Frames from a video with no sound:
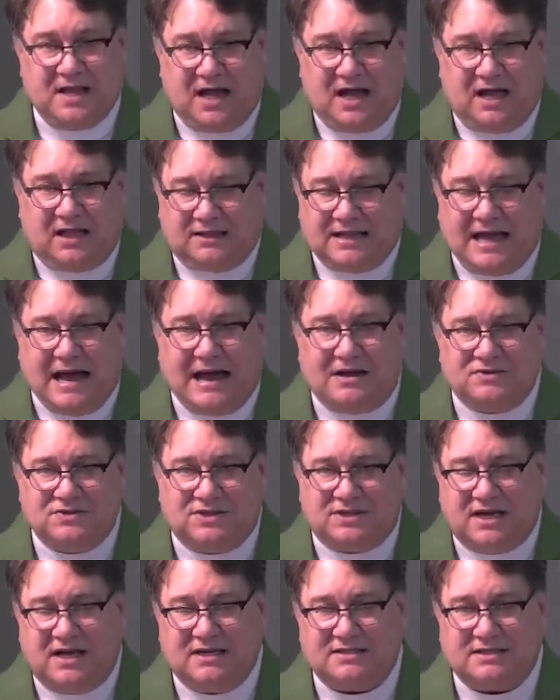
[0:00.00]

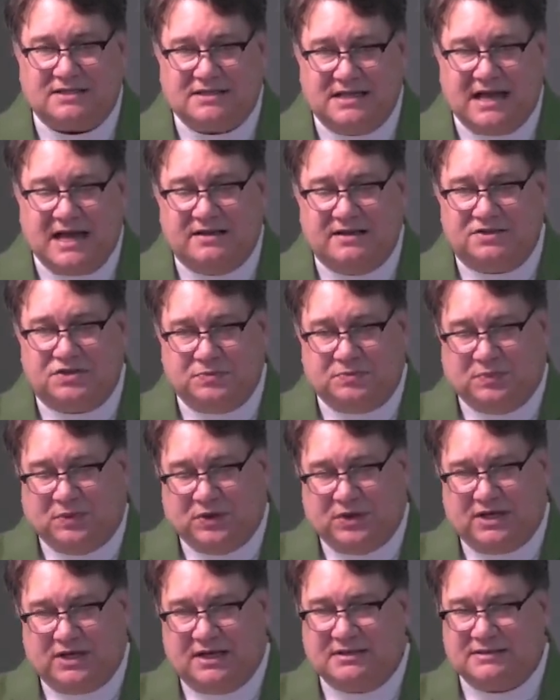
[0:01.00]
allows us then to
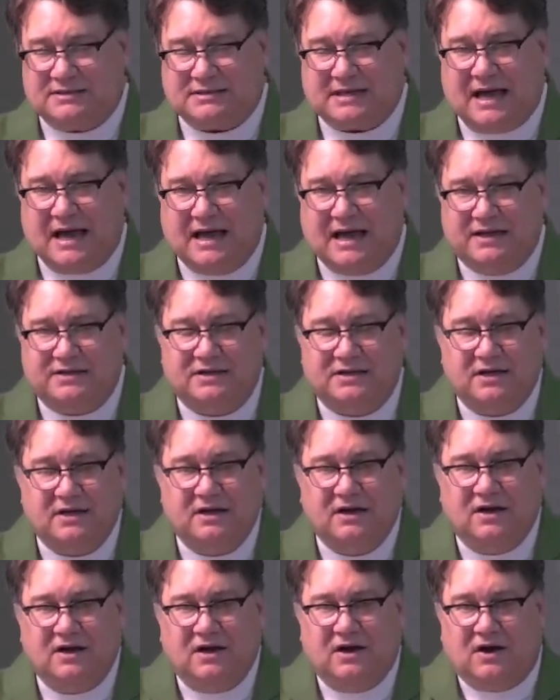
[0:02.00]
put aside
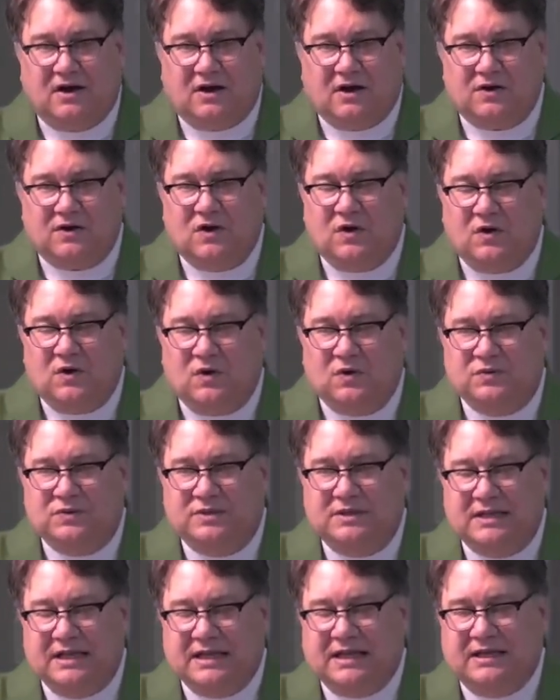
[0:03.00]
our
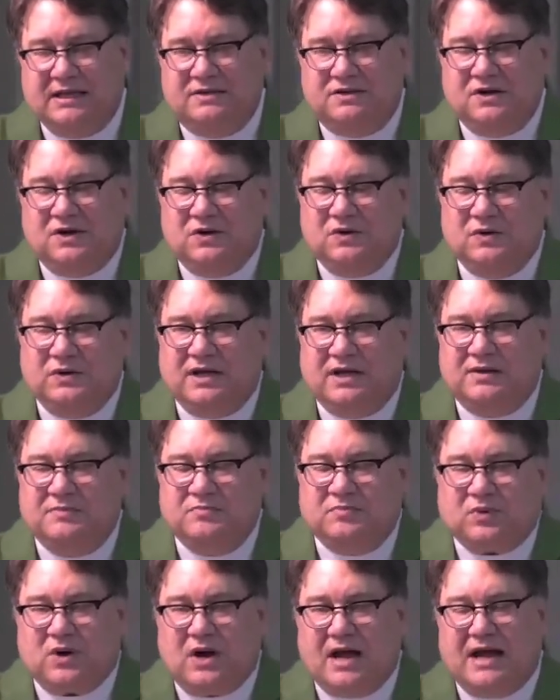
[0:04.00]
own ego and
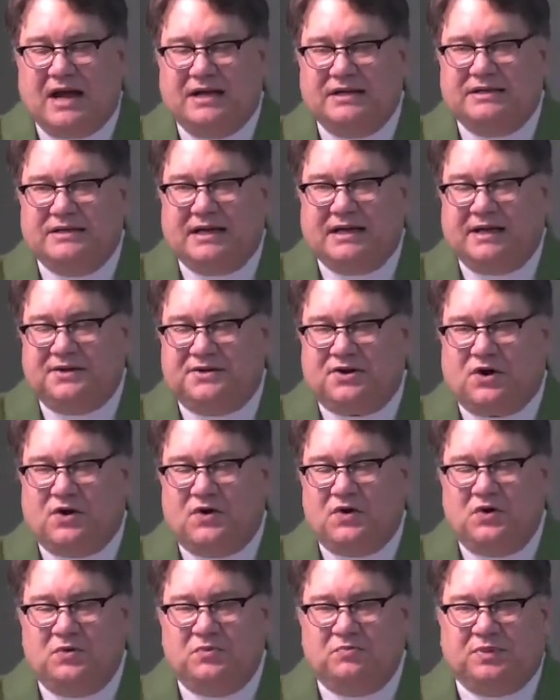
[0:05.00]
pride and our
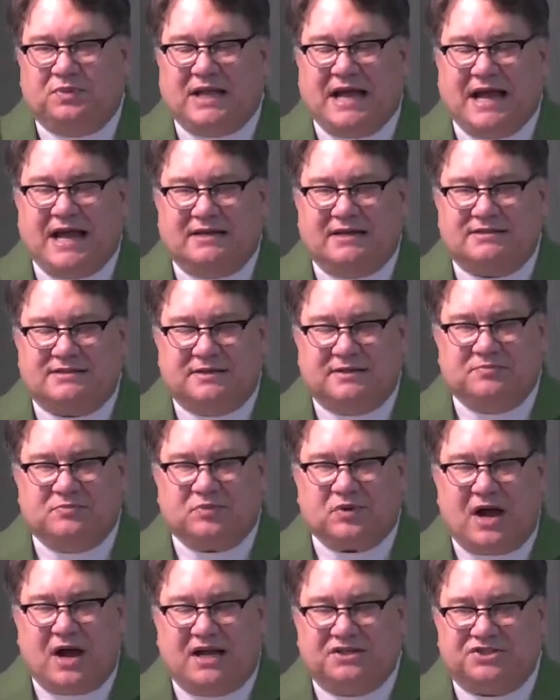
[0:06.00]
own plans and
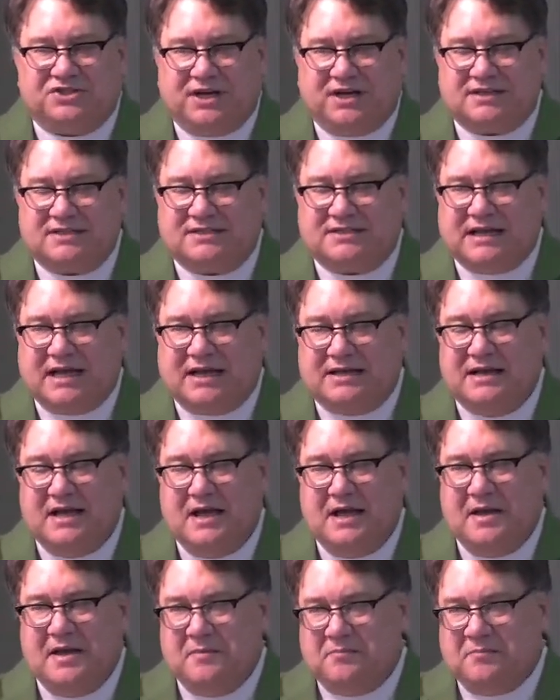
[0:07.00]
projects
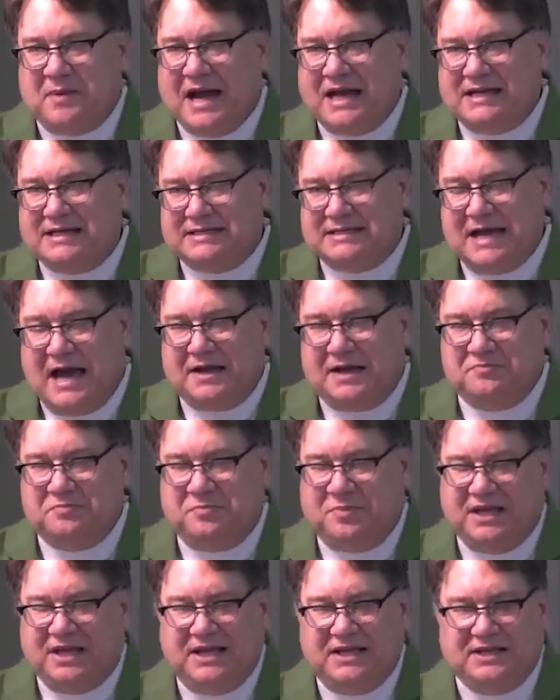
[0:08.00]
that might not
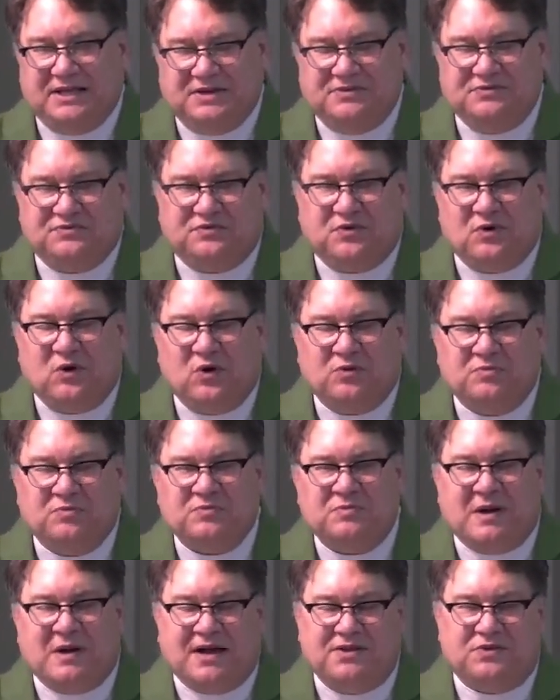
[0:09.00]
be informed
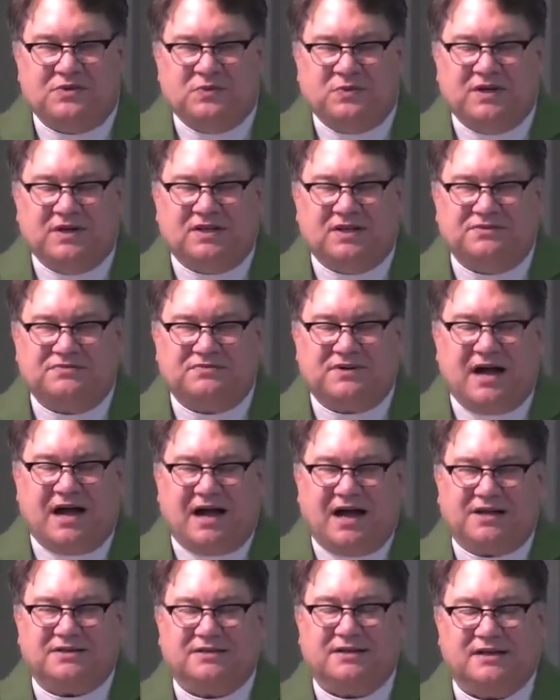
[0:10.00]
by the will of
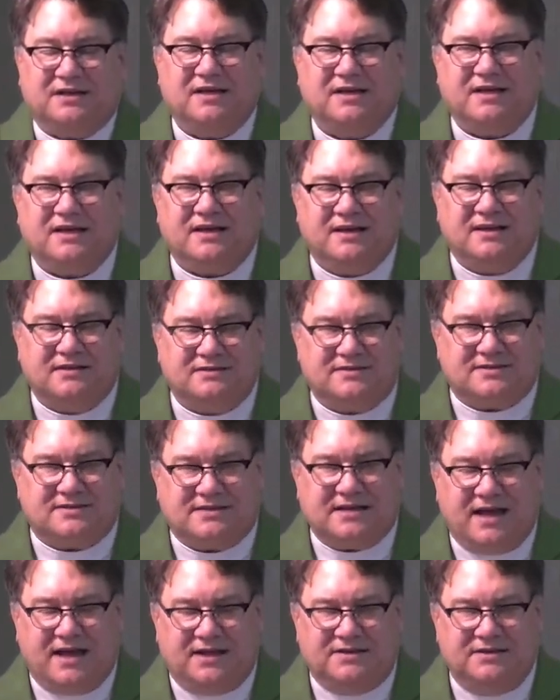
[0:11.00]
God, and
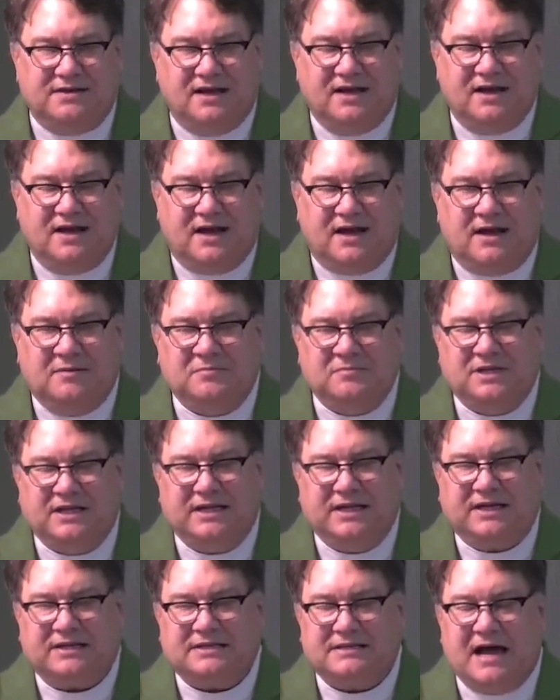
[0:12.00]
instead humbly
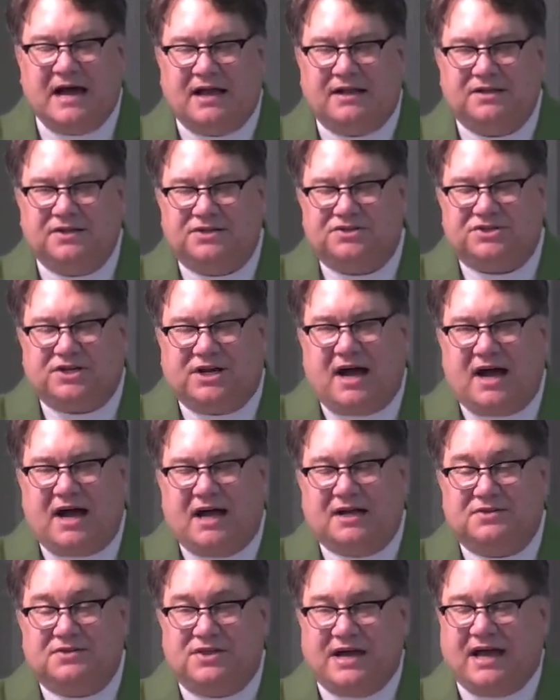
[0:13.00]
acknowledge
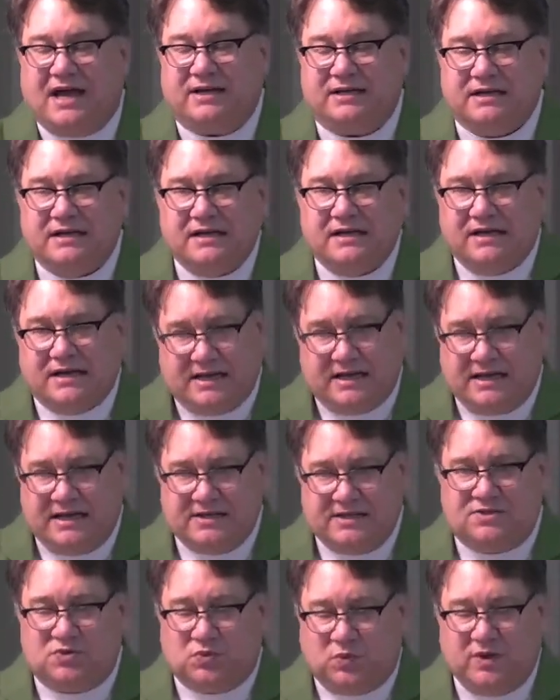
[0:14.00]
God that
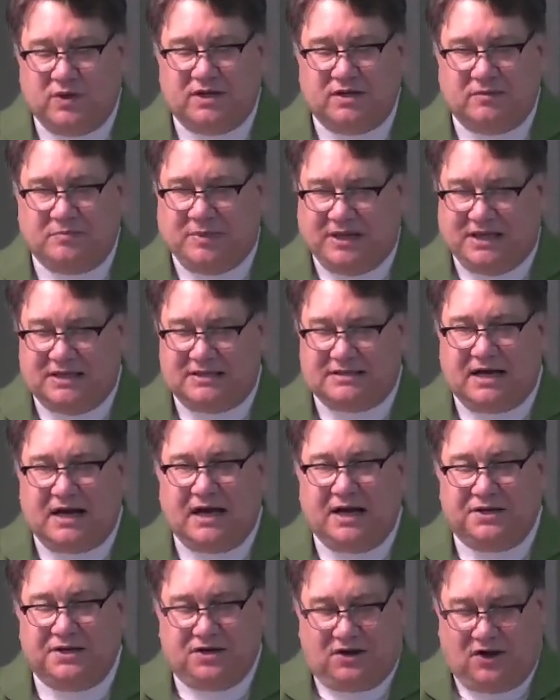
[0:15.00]
his will be
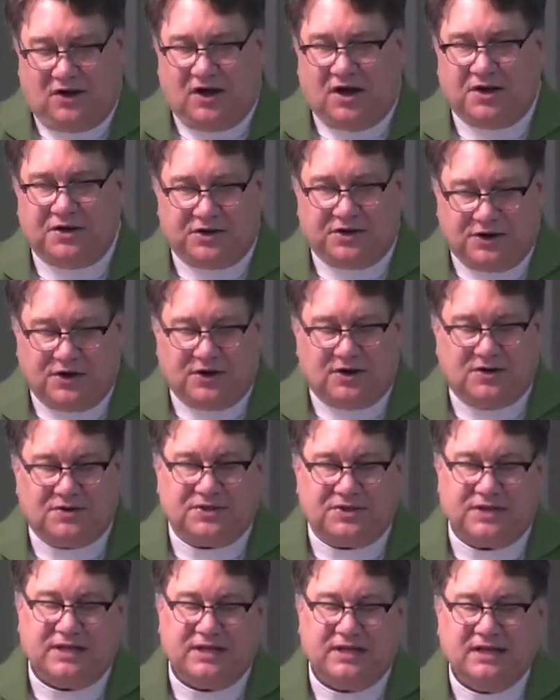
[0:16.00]
done on
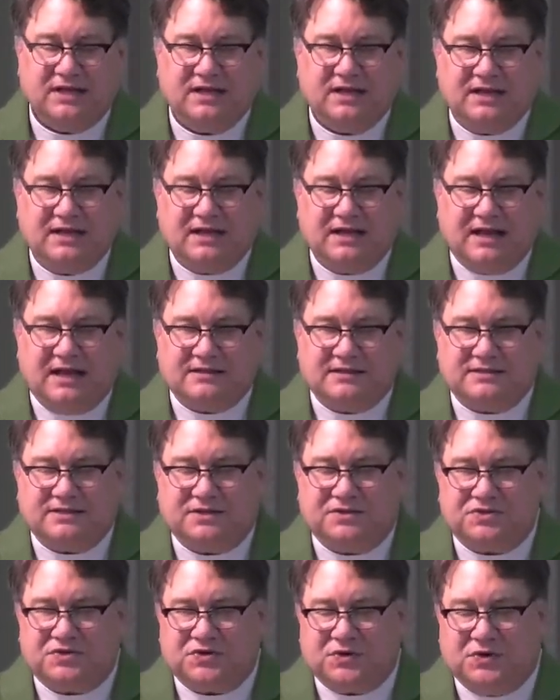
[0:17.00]
earth as
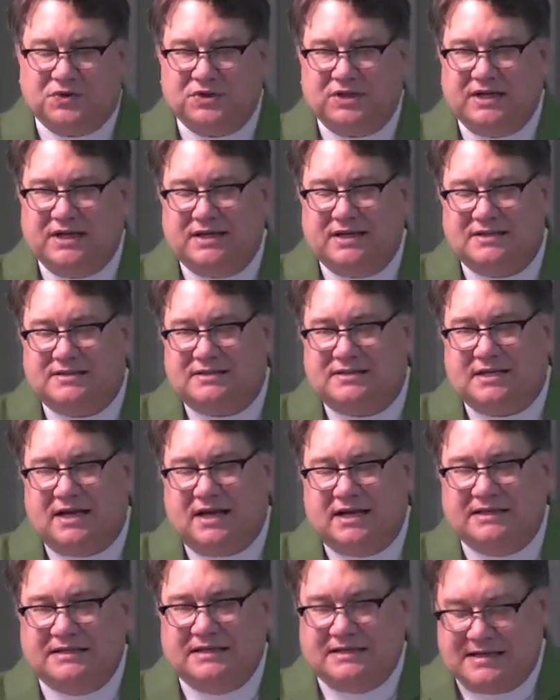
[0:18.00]
it surely is
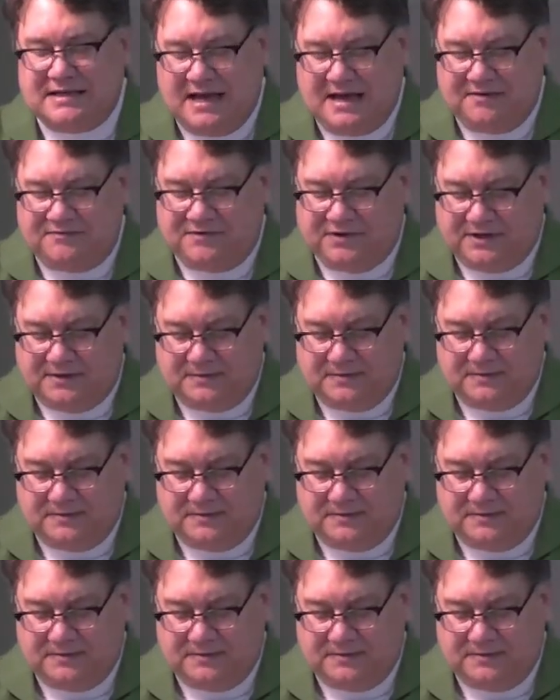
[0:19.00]
done in heaven.